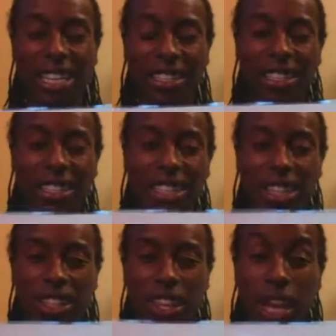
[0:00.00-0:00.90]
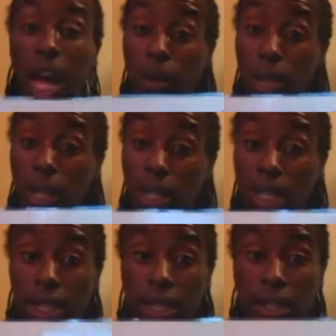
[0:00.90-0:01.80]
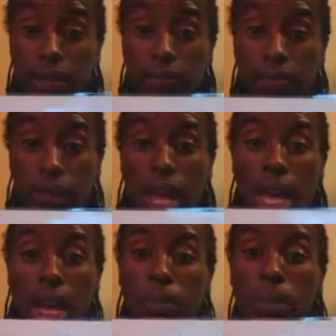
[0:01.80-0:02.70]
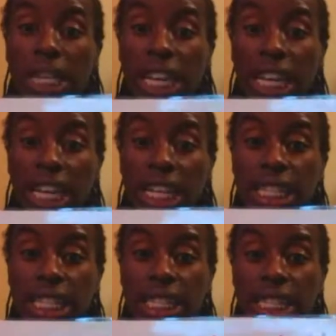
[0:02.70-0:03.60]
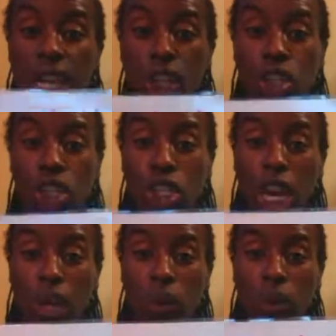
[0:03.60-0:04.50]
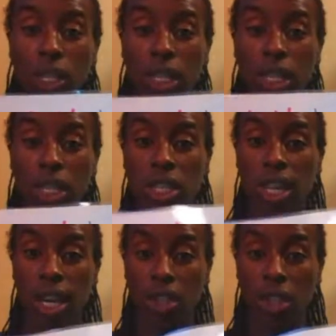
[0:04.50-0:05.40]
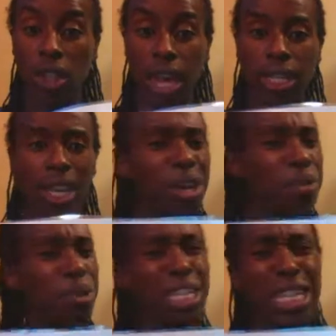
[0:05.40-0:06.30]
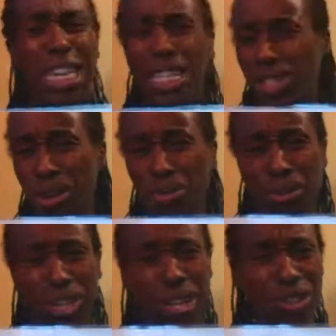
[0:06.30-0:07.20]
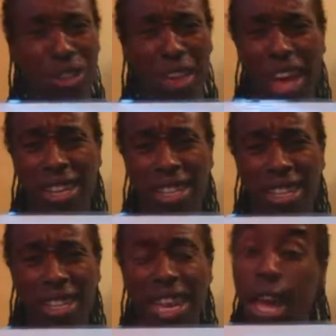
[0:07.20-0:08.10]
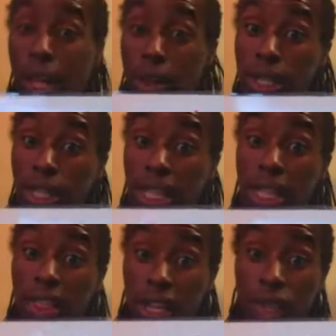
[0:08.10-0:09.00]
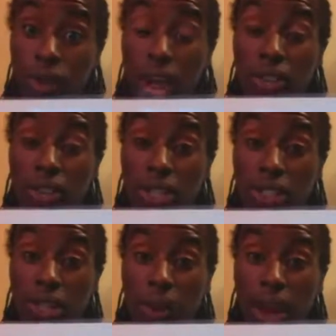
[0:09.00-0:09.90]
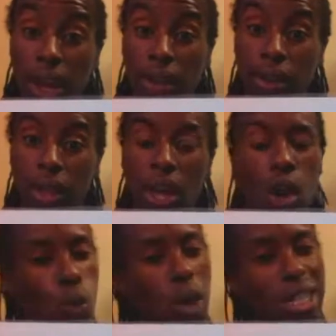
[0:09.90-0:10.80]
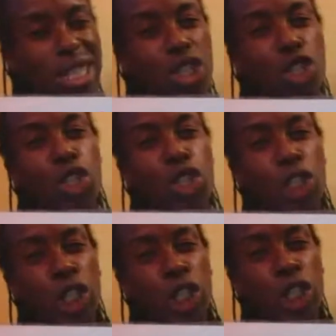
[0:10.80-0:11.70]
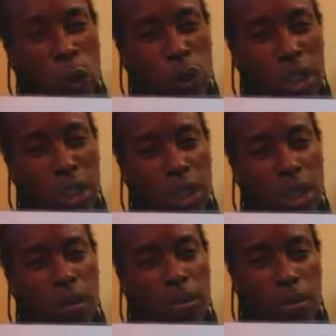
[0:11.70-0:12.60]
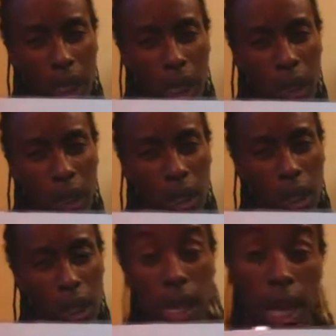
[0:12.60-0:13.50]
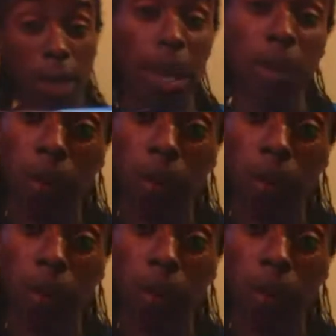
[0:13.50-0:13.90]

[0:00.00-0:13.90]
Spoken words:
so let's take a look. I'll read the sentence. Please don't touch that. Please don't touch that. And you can see that the contraction is in red. What does don't mean? And by the